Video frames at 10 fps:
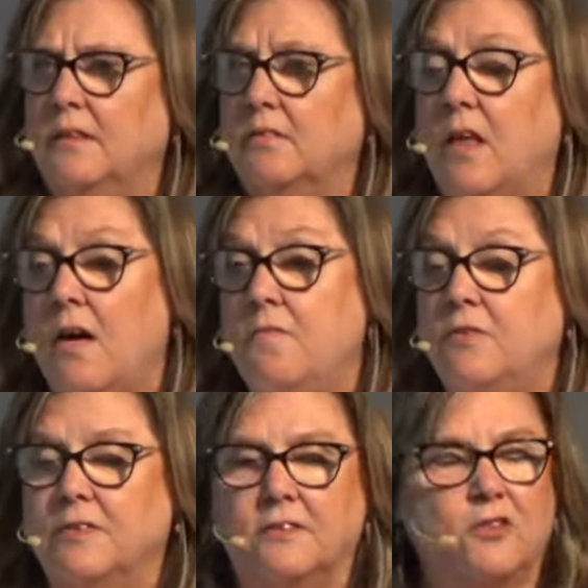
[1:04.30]
the love
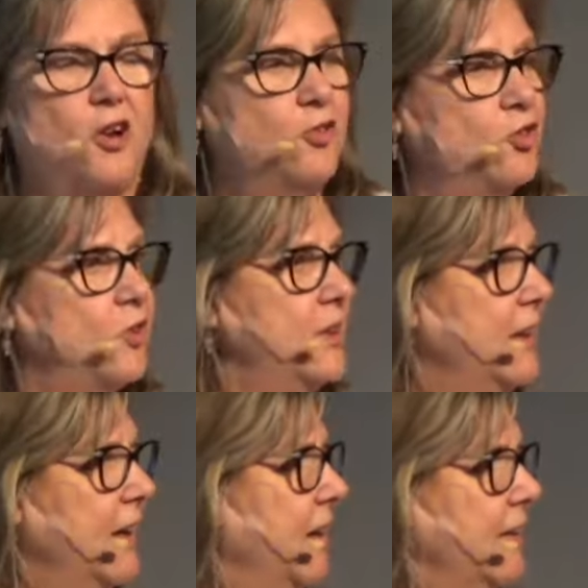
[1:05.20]
for this country,
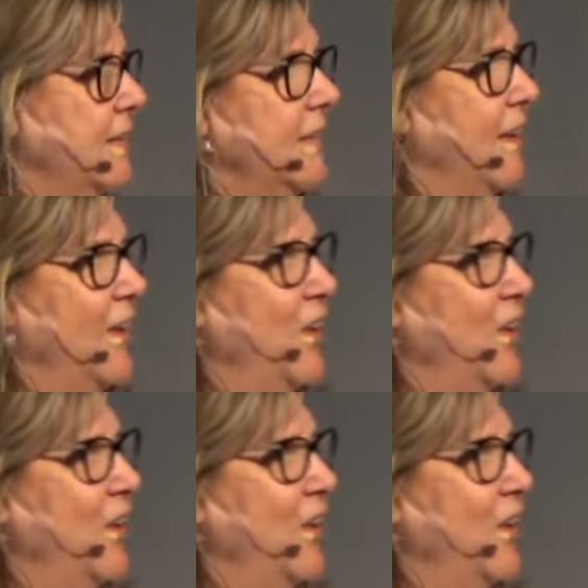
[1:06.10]
that